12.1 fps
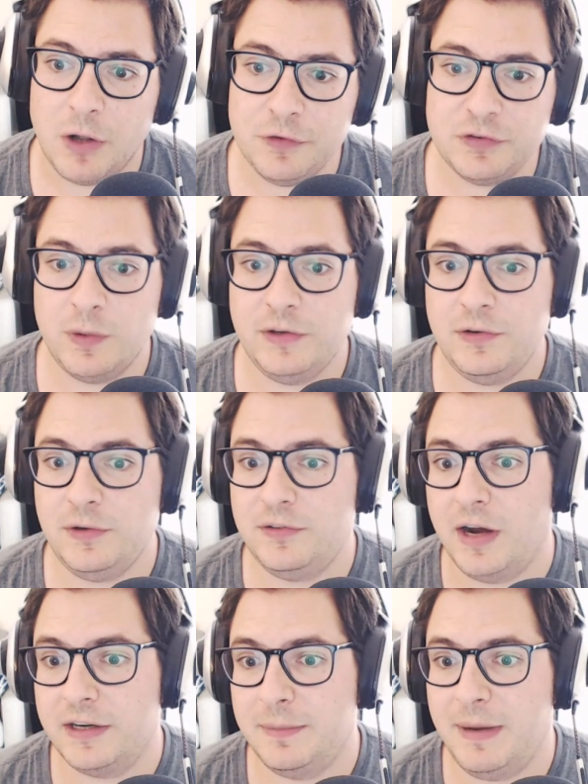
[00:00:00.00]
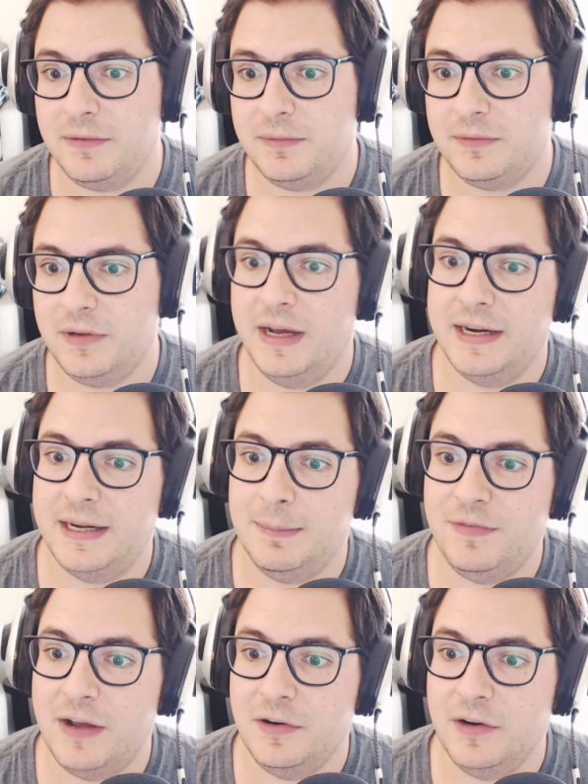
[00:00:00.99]
stories you talked about uh, can be
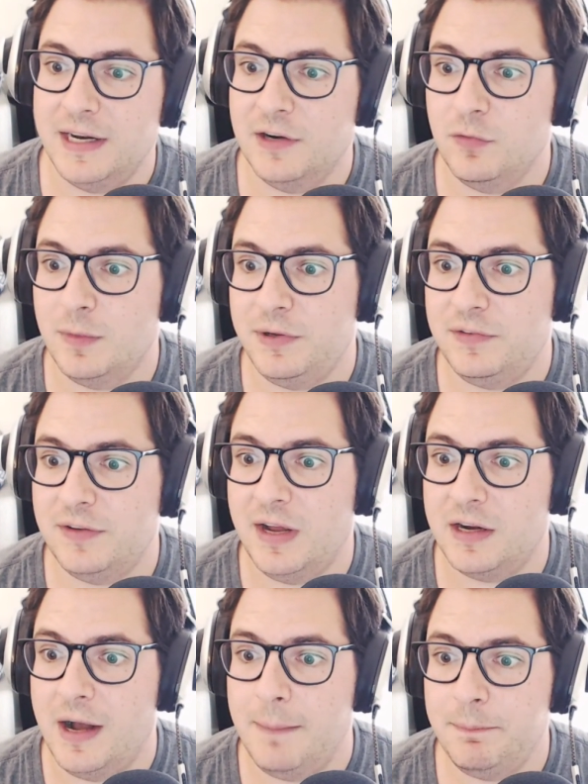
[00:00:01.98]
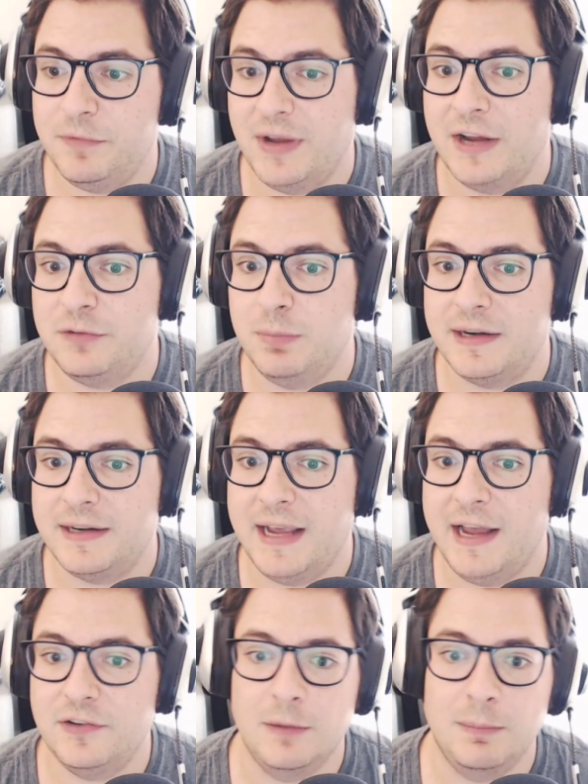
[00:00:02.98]
found on androidpolice.com slash
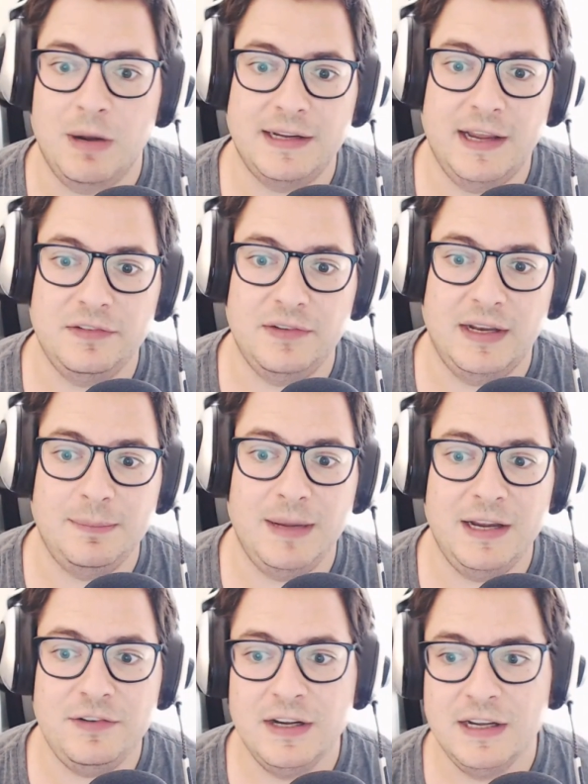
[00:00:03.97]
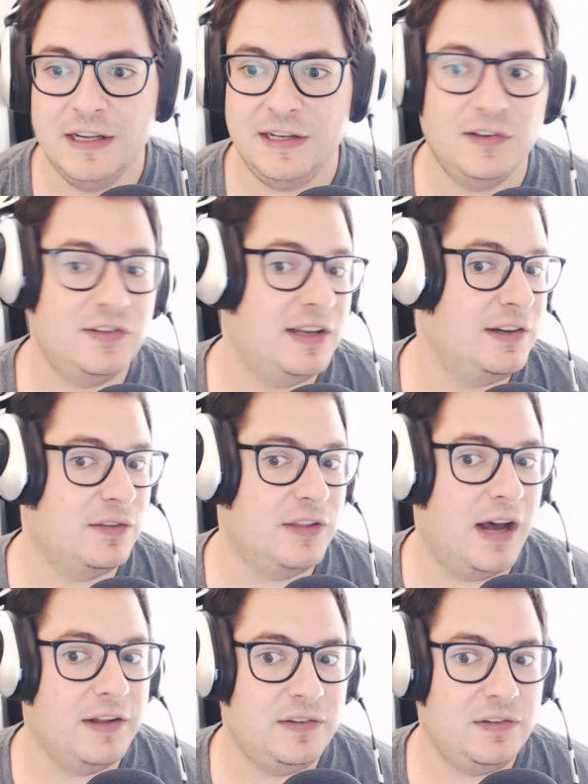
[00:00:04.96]
podcast at our podcast landing page. You can send your
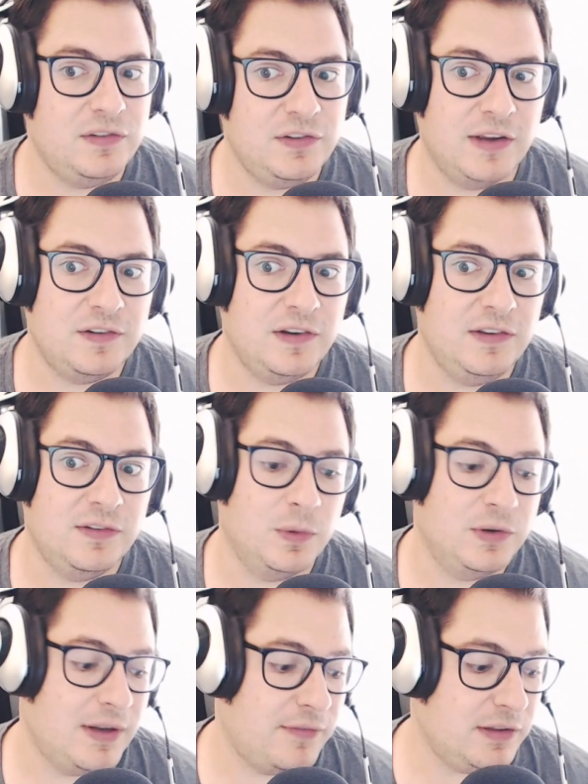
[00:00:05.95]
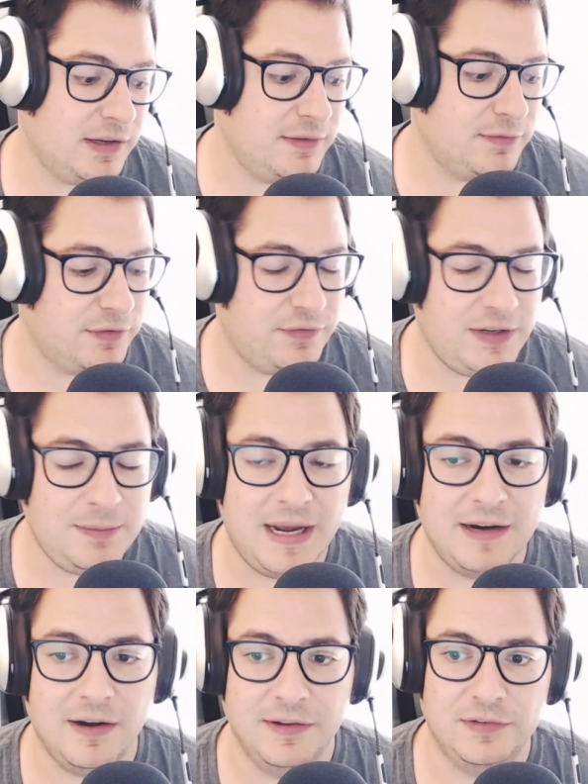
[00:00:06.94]
thoughts and suggestions, and we're definitely looking for
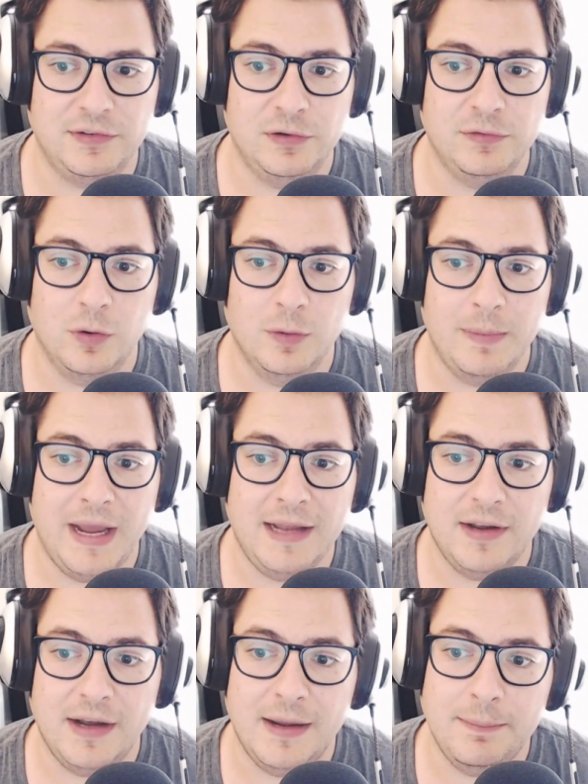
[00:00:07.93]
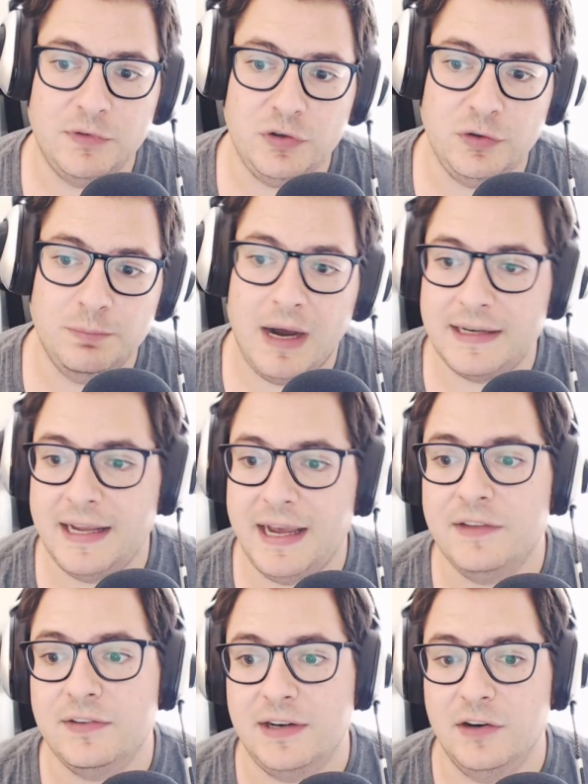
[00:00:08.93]
feedback on this new format um, to
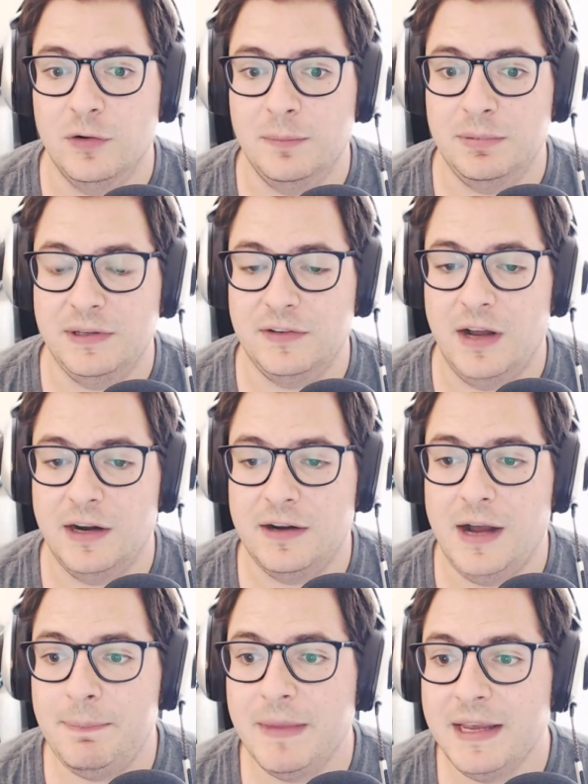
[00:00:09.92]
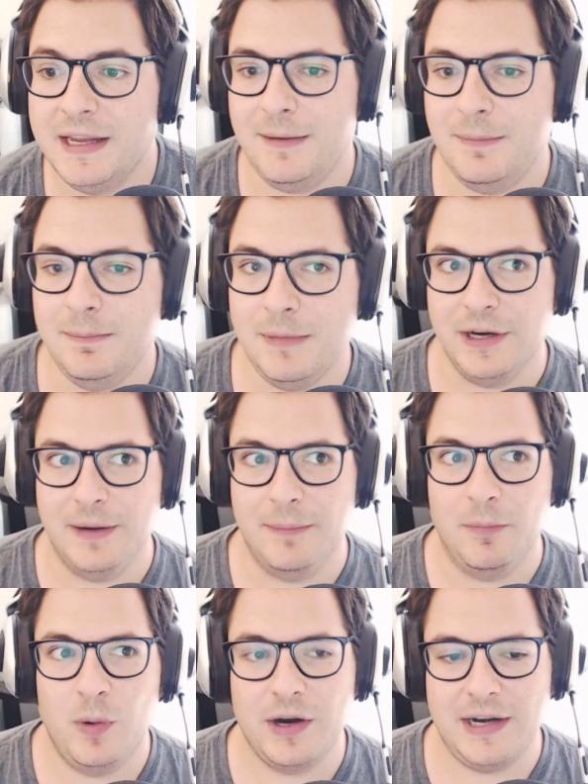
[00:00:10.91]
podcast at androidpolice.com. And Myriam,
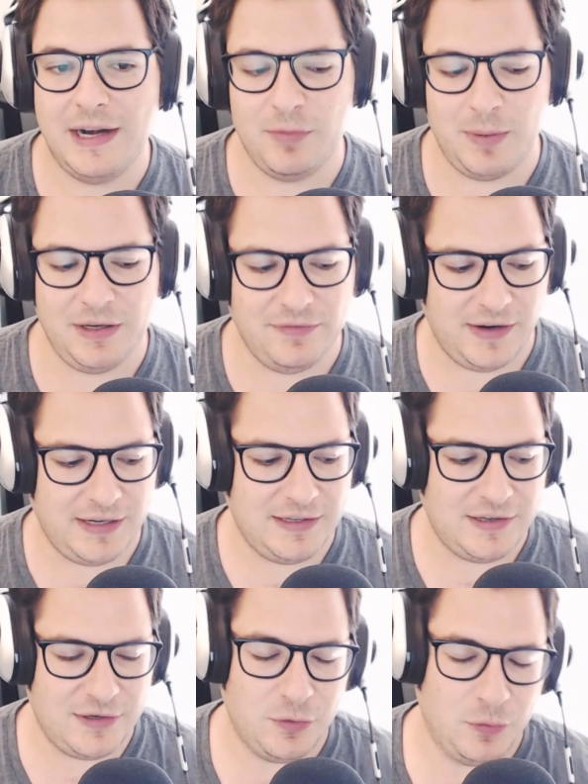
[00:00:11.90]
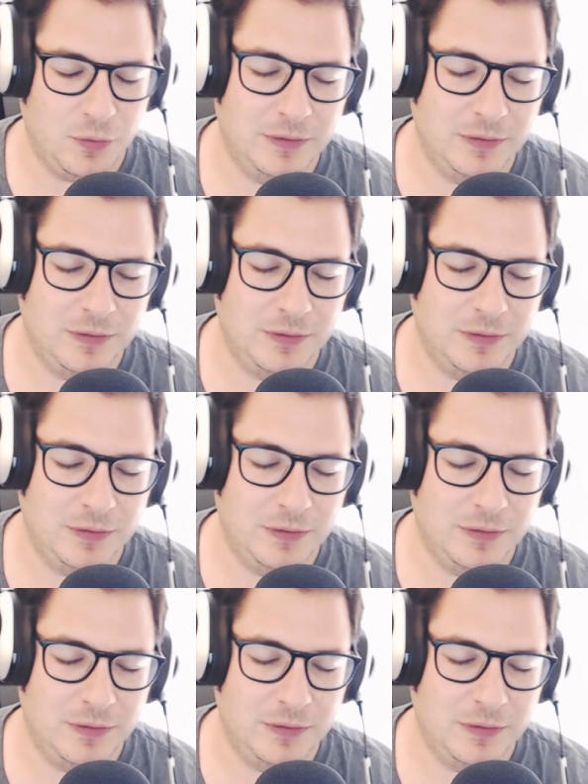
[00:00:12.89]
where can everybody find you?